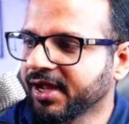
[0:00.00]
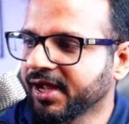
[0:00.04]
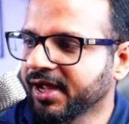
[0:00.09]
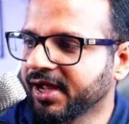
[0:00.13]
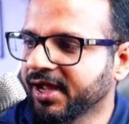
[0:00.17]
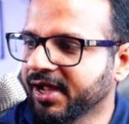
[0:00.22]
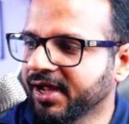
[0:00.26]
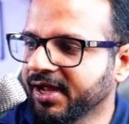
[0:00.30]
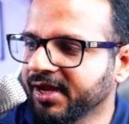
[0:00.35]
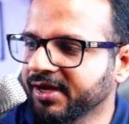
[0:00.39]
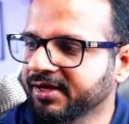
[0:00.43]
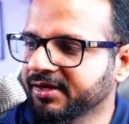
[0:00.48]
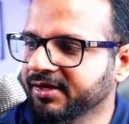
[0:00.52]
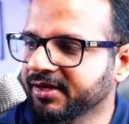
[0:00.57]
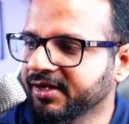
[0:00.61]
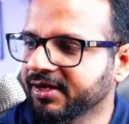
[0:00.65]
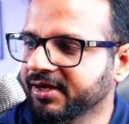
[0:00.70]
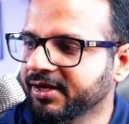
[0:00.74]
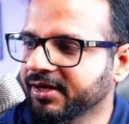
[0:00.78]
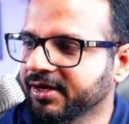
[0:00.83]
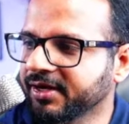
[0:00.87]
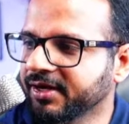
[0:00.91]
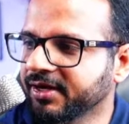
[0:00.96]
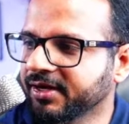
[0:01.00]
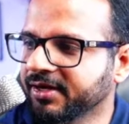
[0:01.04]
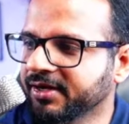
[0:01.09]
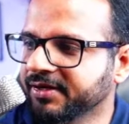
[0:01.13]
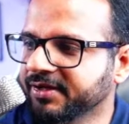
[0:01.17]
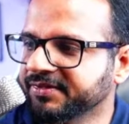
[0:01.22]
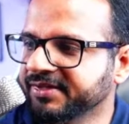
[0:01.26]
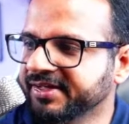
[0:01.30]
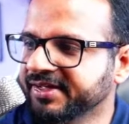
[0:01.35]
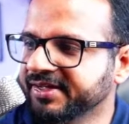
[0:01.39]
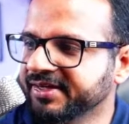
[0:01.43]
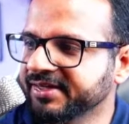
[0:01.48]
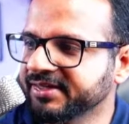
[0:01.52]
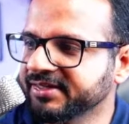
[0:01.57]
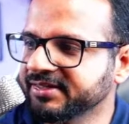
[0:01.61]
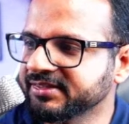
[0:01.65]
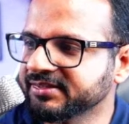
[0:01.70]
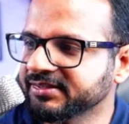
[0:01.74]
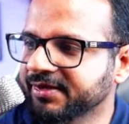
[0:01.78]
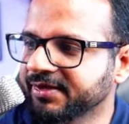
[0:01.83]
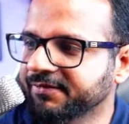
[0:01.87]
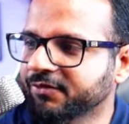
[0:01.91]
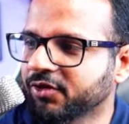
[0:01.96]
And there
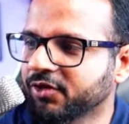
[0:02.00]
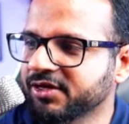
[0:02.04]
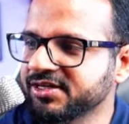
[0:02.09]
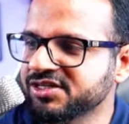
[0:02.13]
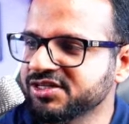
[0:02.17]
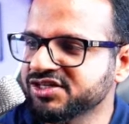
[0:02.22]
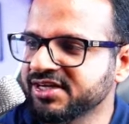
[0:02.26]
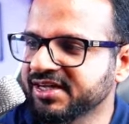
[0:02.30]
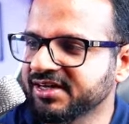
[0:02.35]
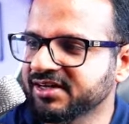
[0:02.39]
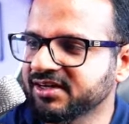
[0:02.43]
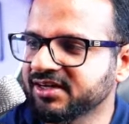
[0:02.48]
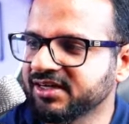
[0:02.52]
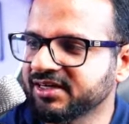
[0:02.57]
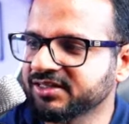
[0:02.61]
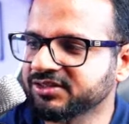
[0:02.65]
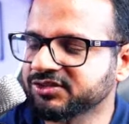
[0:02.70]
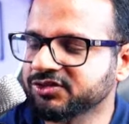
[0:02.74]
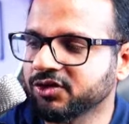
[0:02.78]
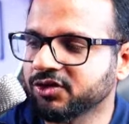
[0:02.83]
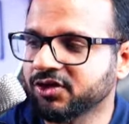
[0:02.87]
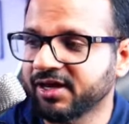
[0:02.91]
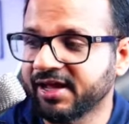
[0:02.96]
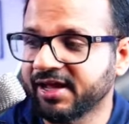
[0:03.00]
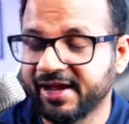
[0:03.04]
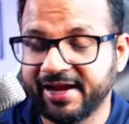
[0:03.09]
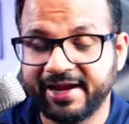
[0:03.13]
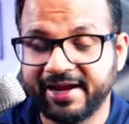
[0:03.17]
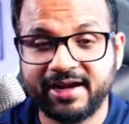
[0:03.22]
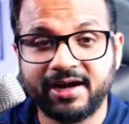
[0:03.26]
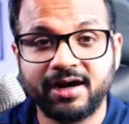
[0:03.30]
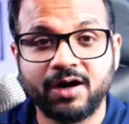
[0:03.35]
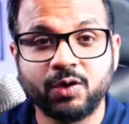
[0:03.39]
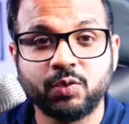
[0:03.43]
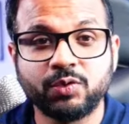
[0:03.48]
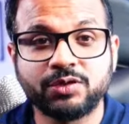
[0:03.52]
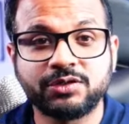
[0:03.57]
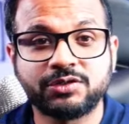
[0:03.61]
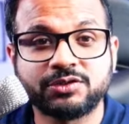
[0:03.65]
is a voice channel. It's called Hangout.